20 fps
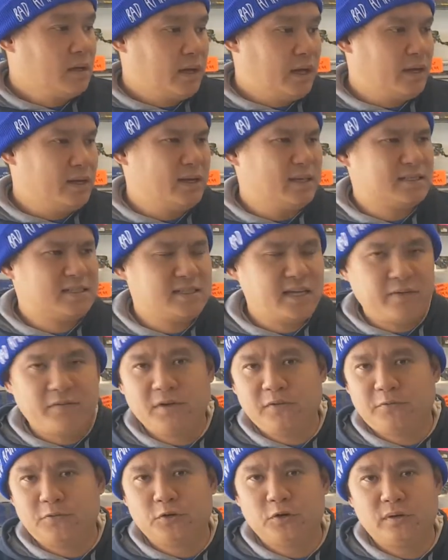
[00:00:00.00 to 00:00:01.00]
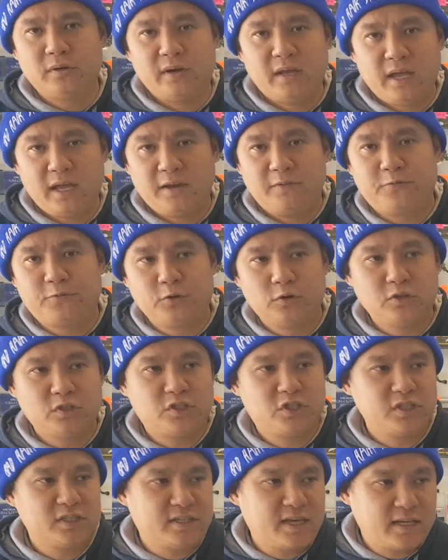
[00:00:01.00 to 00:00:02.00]
And the 7 foot, 8
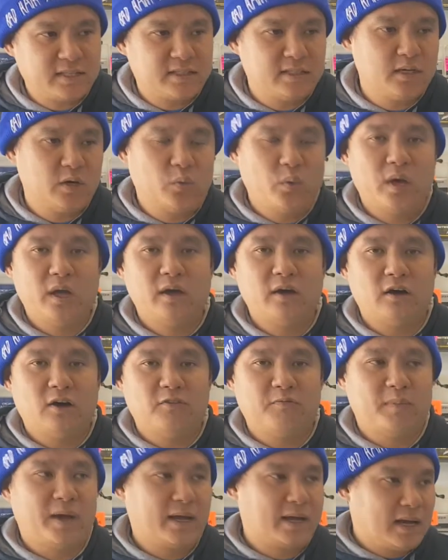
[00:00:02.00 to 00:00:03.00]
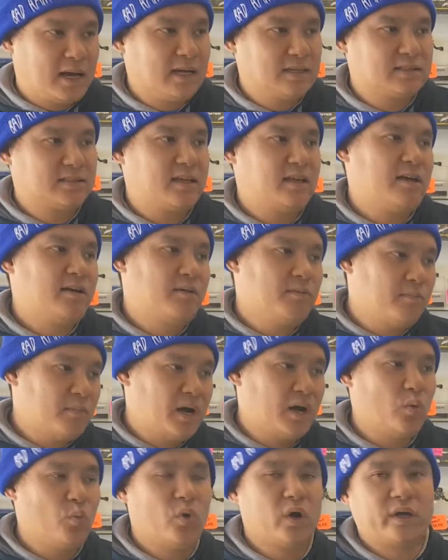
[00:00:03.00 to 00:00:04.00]
foot just gets in the way of my casting,
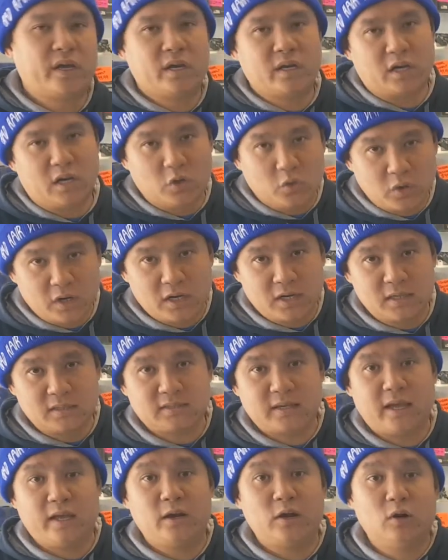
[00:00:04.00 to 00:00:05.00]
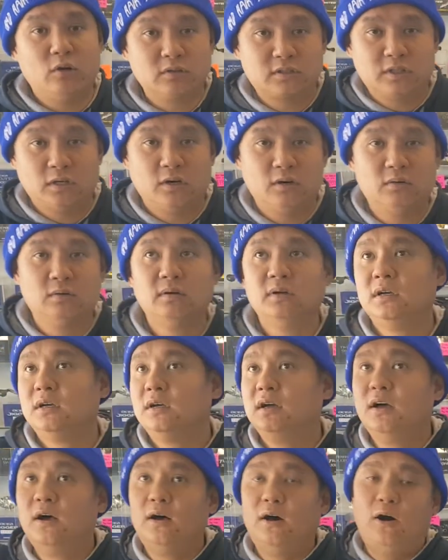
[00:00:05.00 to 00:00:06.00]
my working the lures, and also
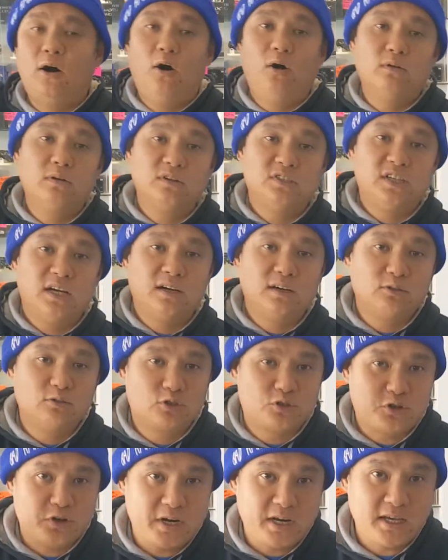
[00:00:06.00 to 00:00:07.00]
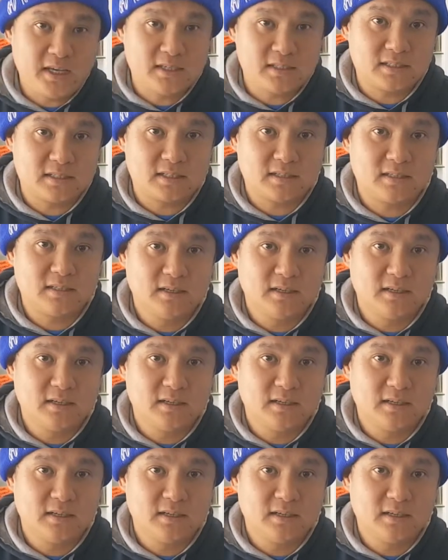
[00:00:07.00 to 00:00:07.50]
all the jungle trees.